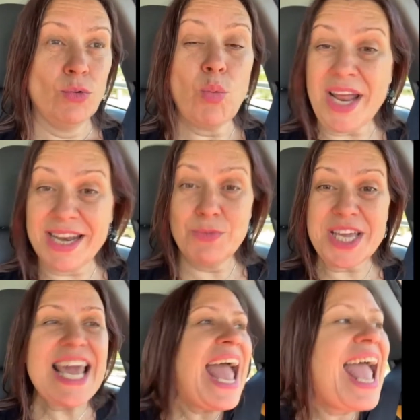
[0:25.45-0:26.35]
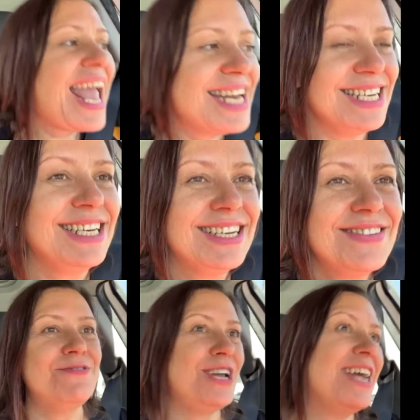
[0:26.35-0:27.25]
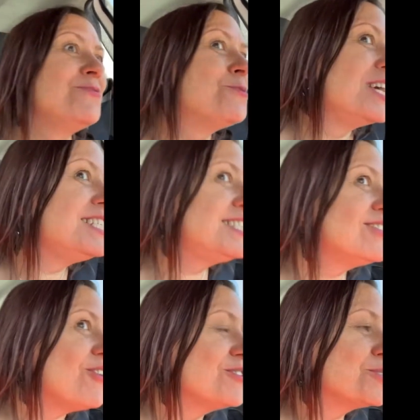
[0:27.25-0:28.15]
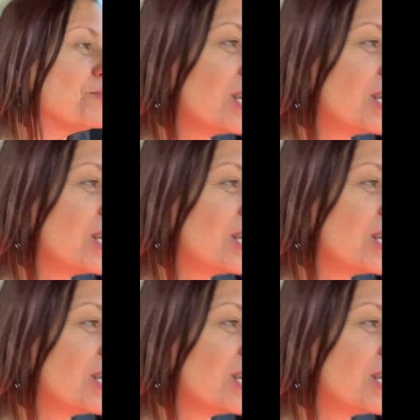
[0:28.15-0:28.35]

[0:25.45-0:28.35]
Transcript: when we can. If we hadn't wasted all this